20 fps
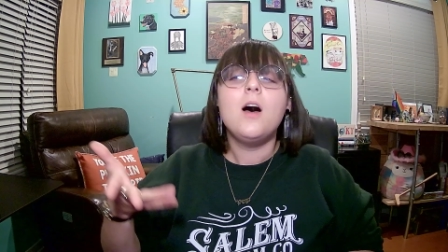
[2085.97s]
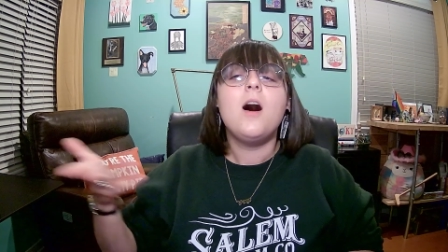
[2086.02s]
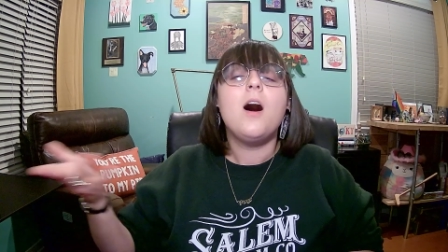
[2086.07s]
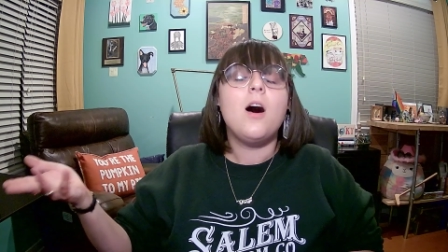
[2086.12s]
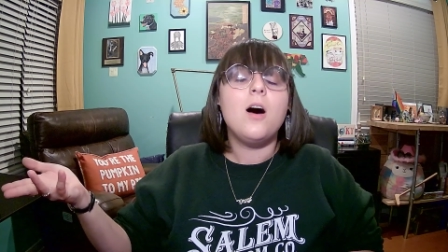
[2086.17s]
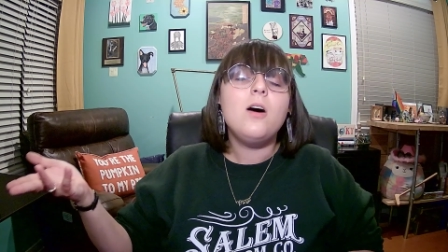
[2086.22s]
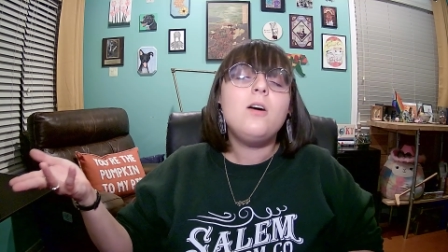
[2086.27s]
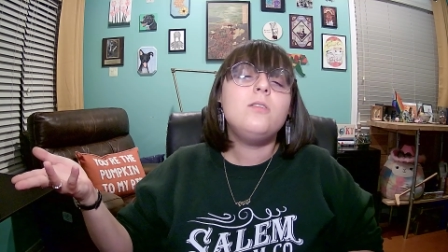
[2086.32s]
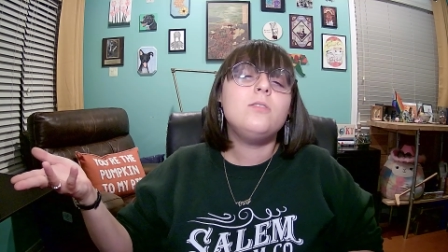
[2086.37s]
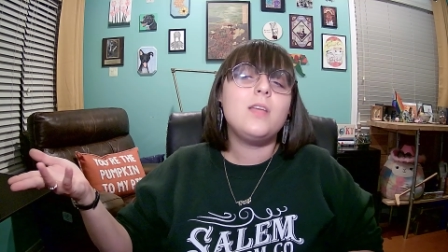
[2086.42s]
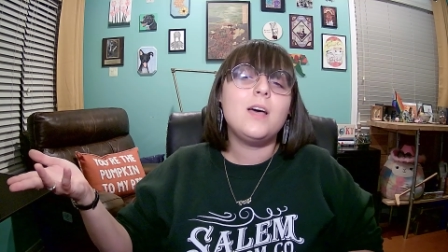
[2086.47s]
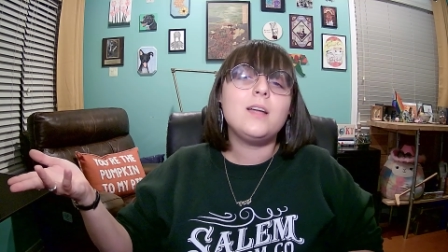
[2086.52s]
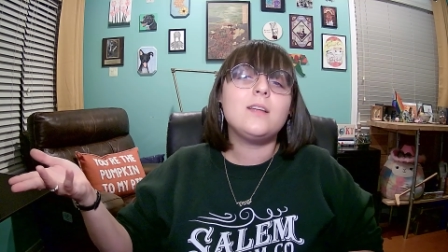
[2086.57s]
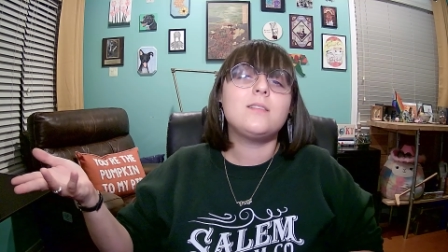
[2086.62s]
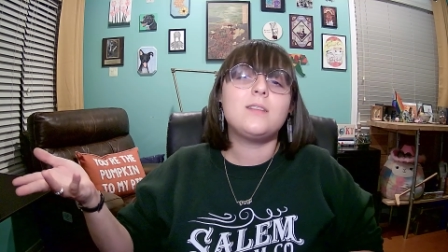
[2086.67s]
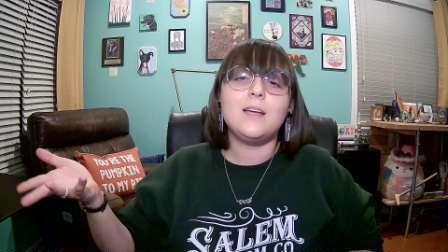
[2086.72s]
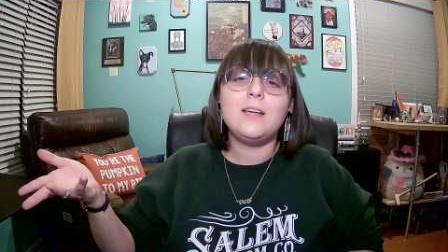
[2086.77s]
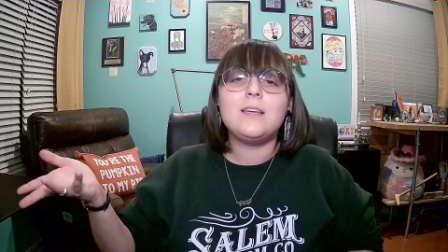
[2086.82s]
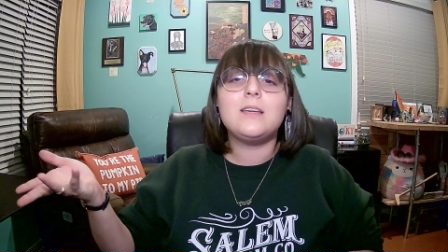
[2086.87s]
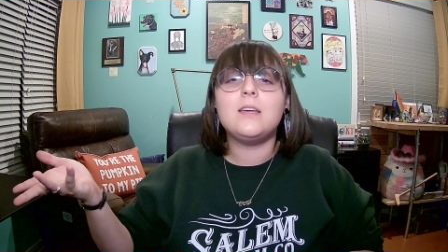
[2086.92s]
oh,
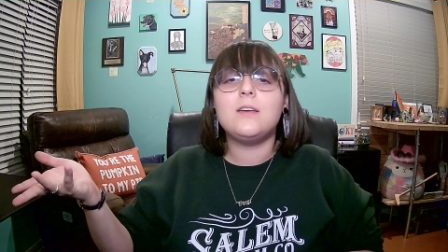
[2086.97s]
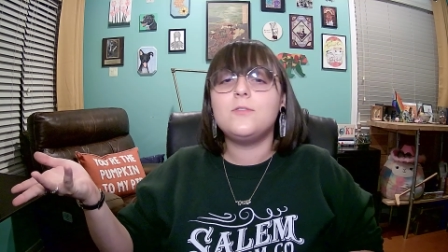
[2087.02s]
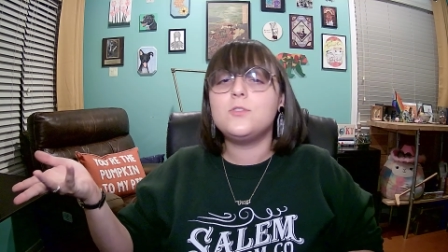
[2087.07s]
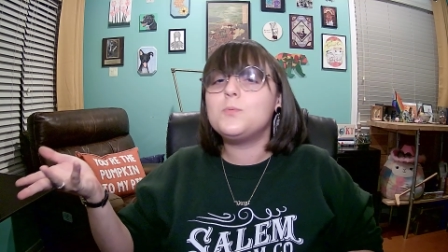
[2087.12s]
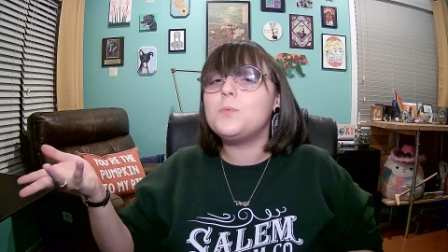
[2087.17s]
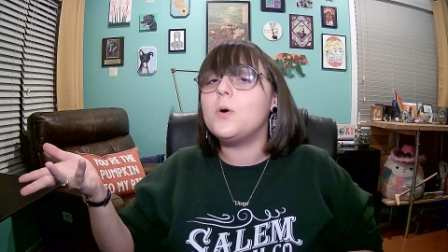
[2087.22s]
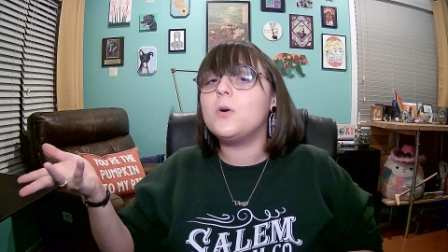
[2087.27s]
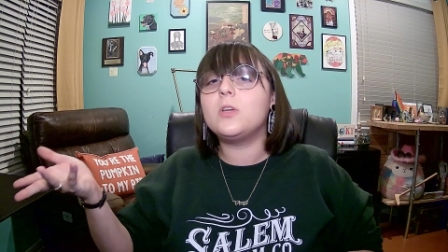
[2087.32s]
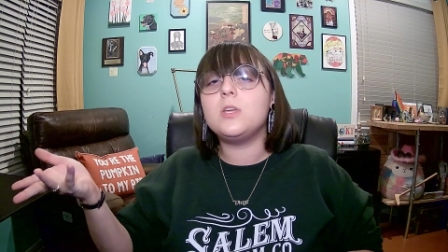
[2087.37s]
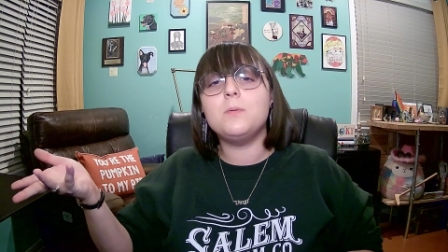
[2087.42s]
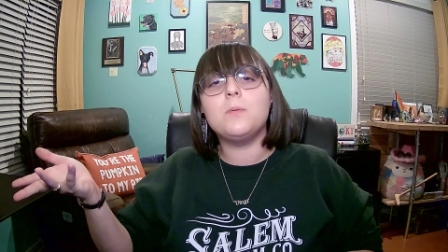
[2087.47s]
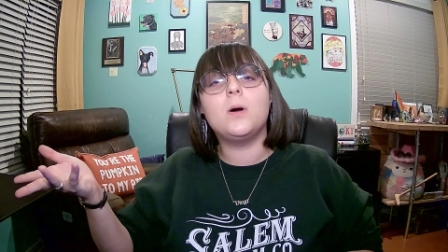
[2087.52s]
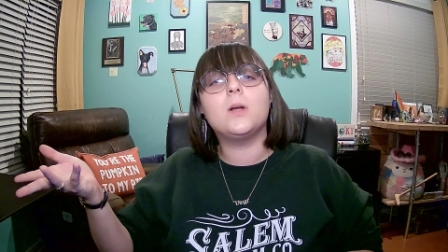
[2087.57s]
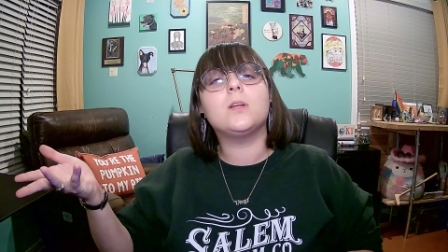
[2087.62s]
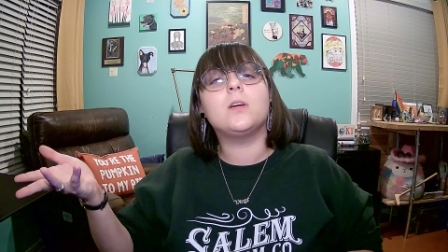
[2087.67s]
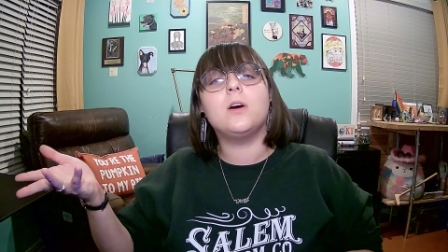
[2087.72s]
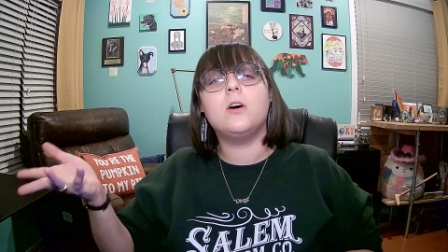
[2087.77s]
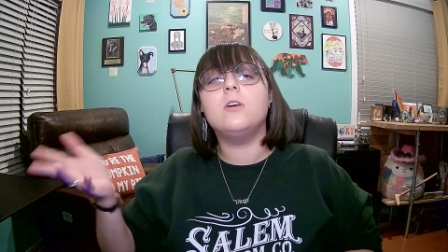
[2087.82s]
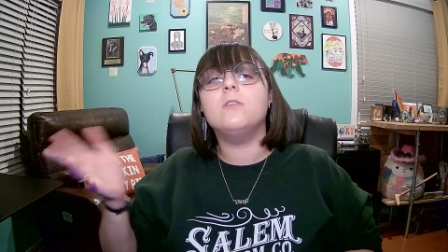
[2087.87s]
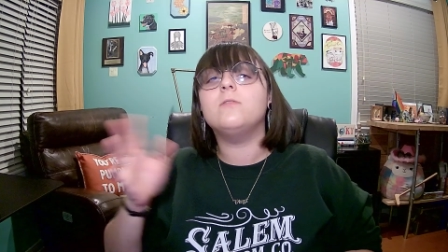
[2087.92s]
that, that gives
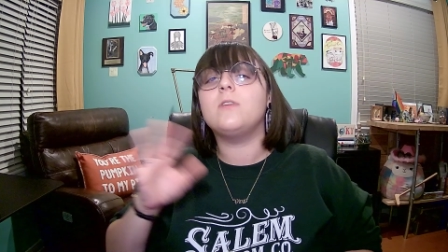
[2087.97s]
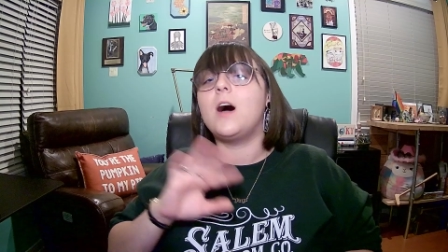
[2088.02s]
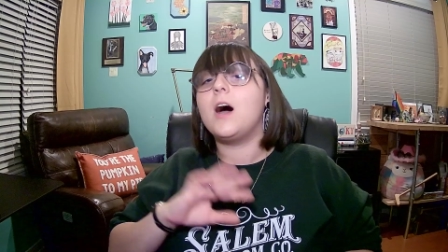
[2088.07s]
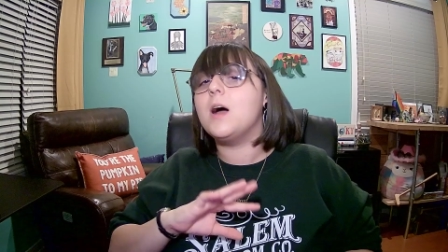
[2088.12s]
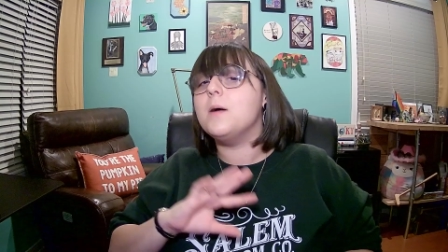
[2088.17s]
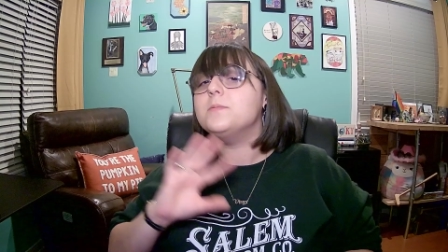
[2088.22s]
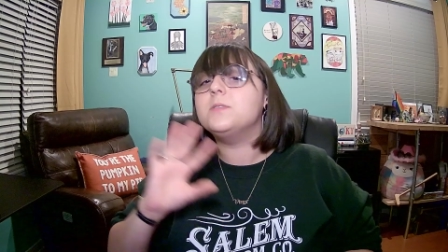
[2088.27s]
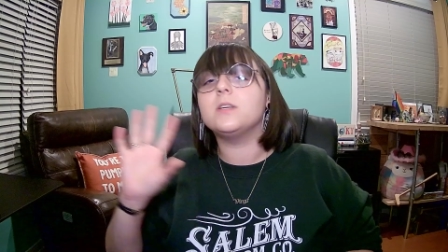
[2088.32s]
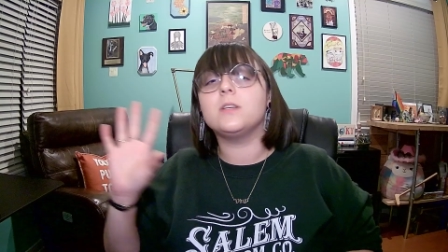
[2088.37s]
Pokemon Go vibes.